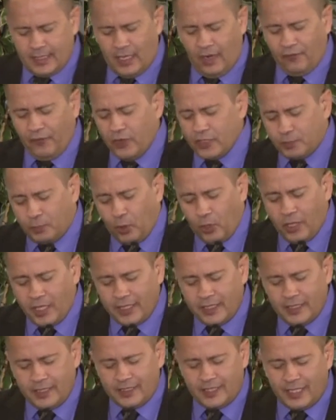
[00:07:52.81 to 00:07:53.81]
Our first
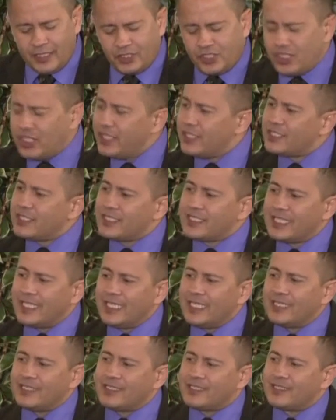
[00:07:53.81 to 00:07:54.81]
point is that Jesus
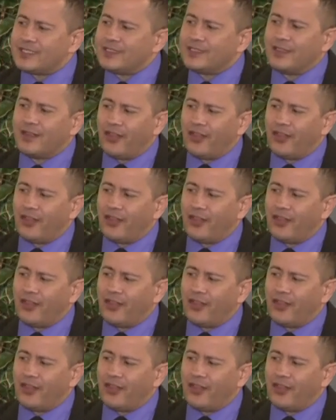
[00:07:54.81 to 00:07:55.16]
is